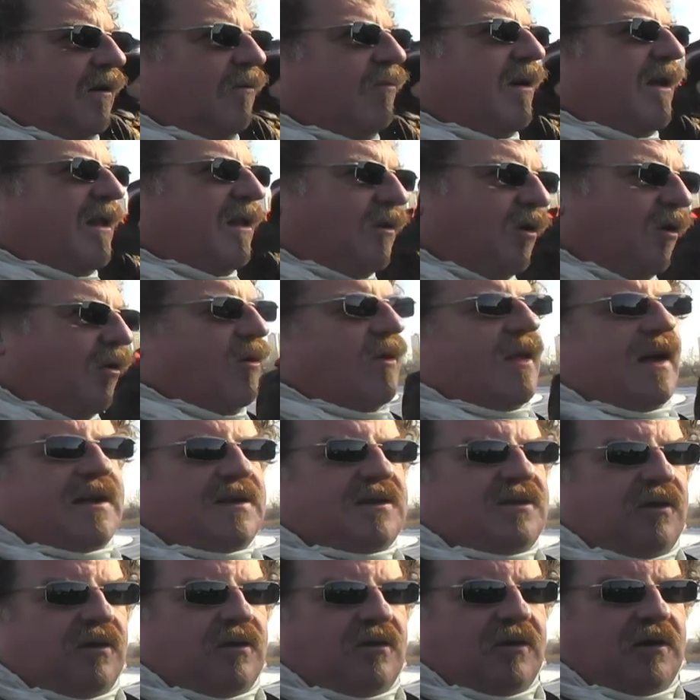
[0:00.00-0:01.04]
We know
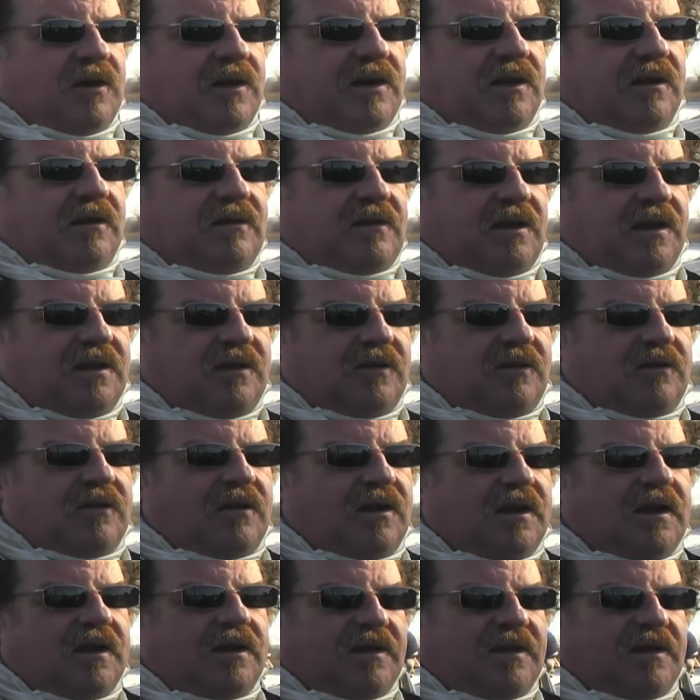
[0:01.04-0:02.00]
that's not going to continue,